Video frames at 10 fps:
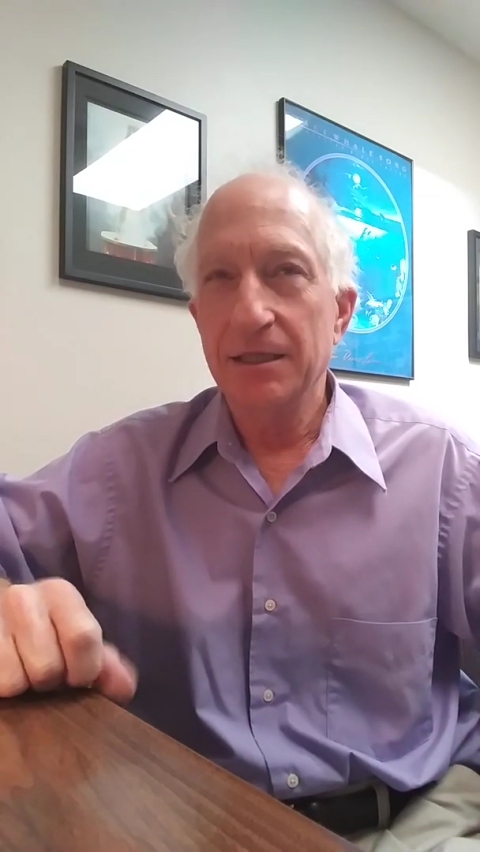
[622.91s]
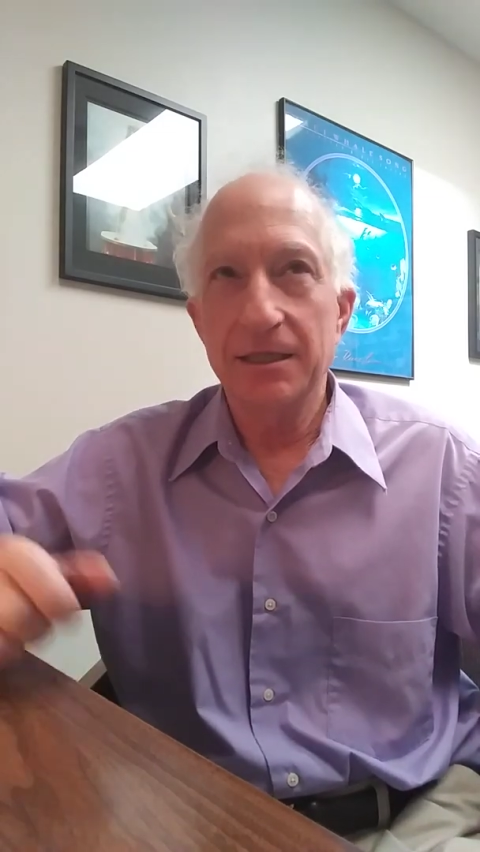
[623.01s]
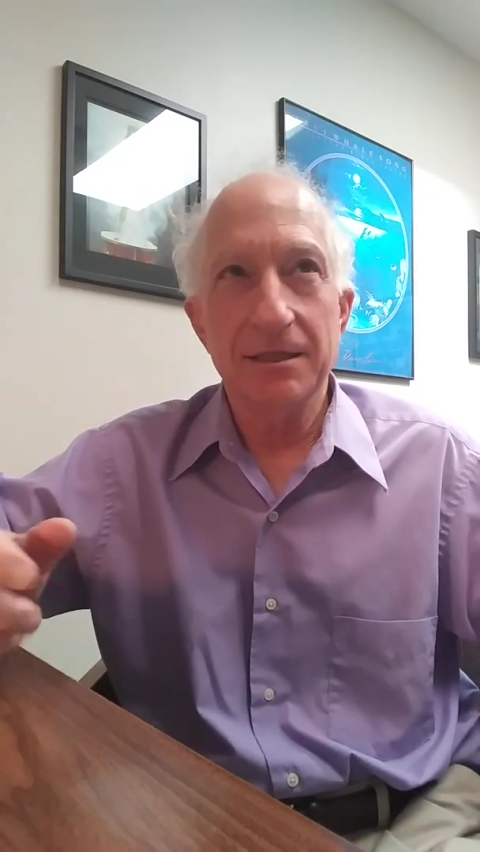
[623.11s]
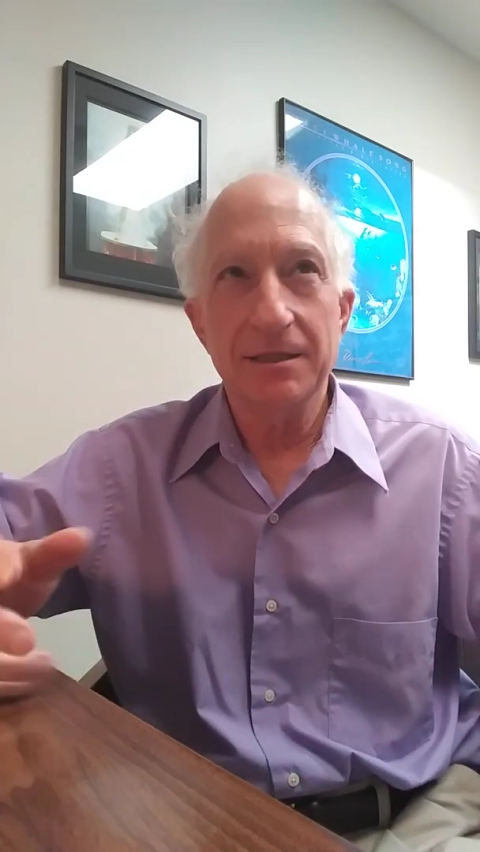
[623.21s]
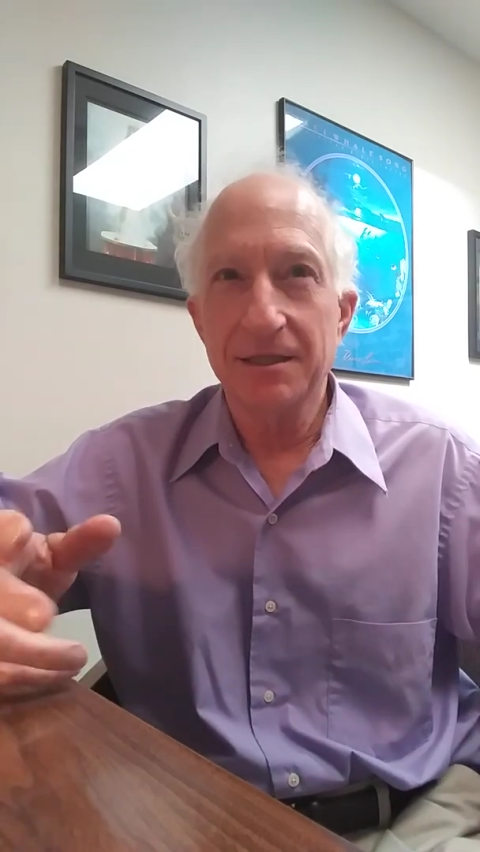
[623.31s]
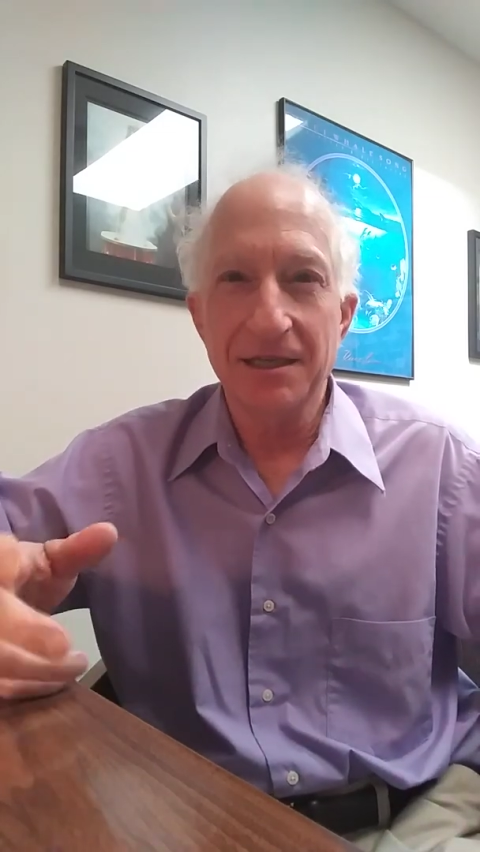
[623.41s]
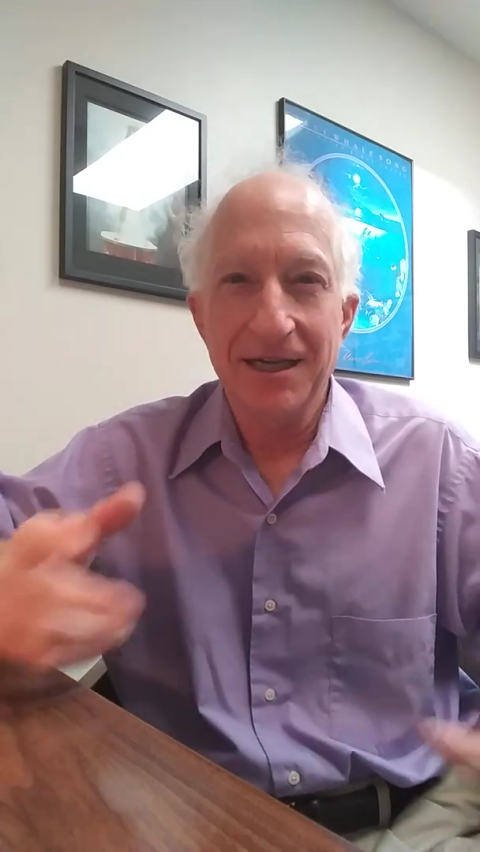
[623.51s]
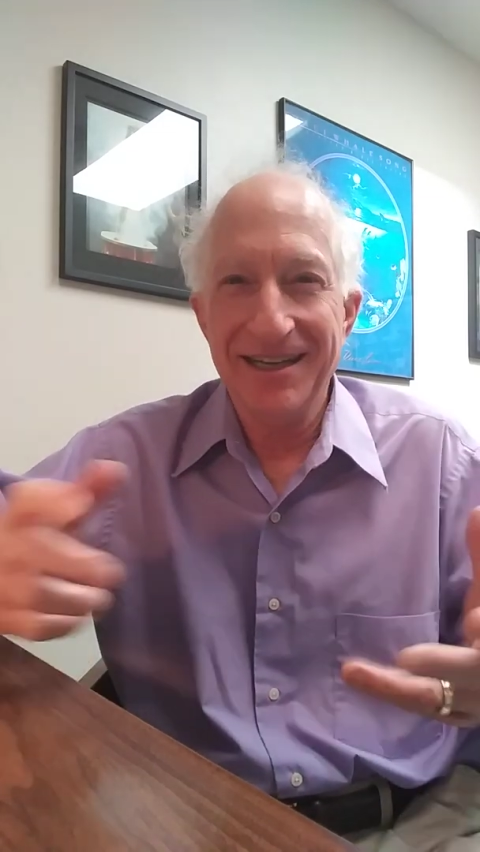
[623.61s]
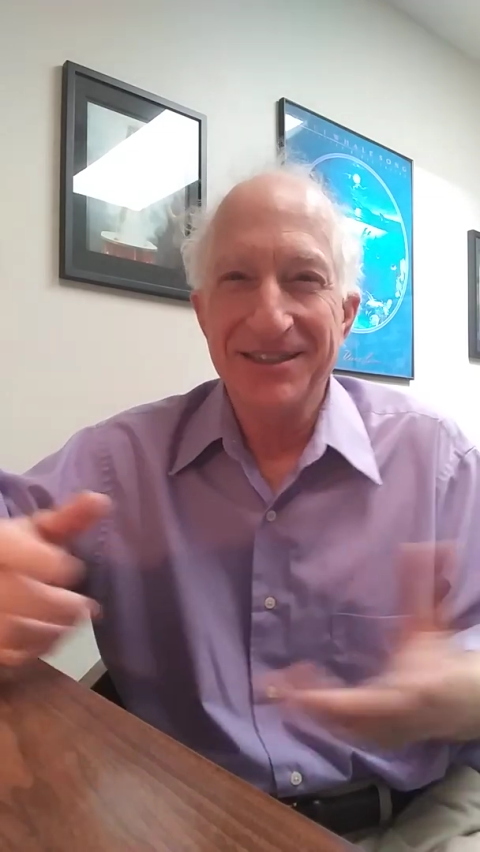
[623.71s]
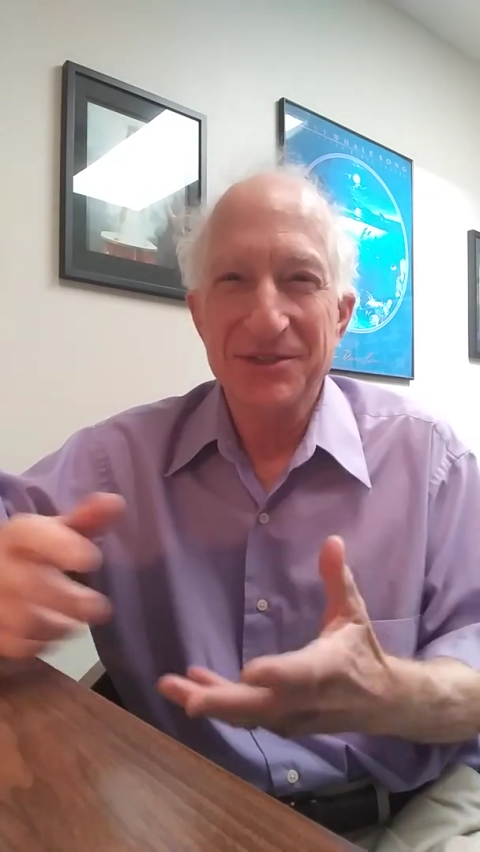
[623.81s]
And the
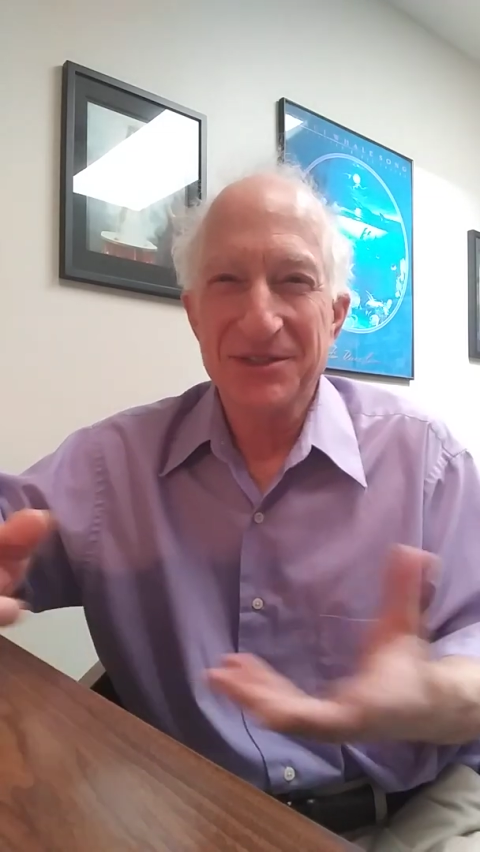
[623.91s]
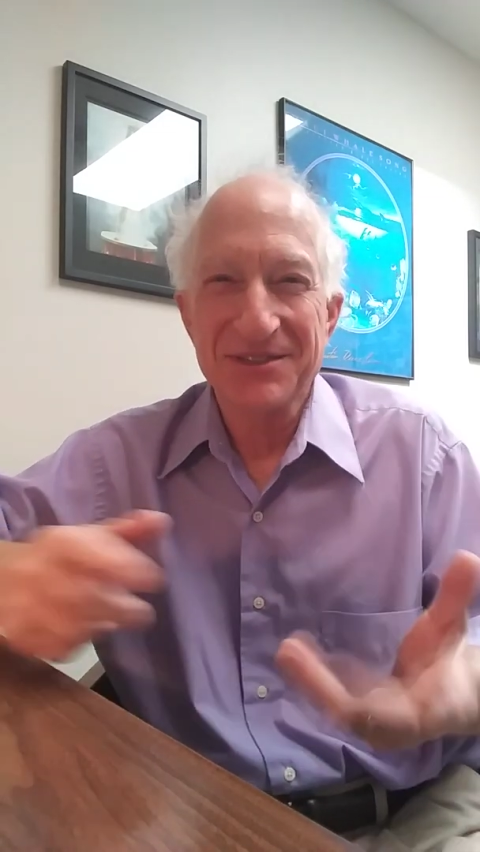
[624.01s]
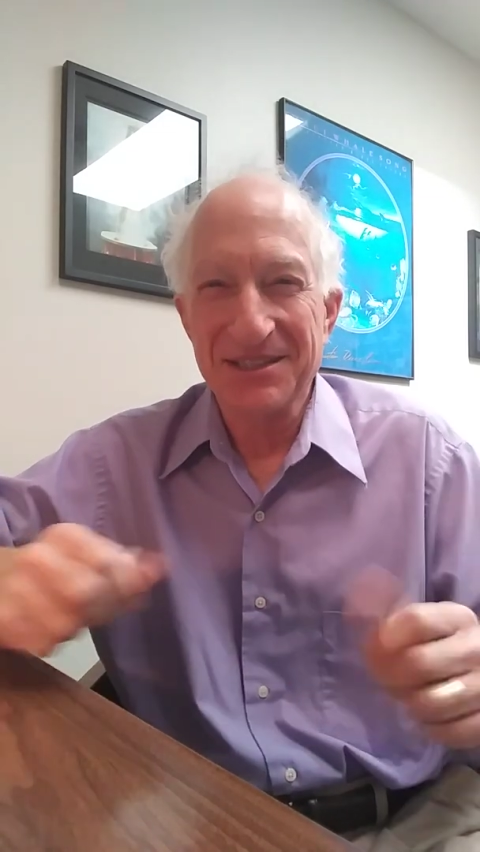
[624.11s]
guy who's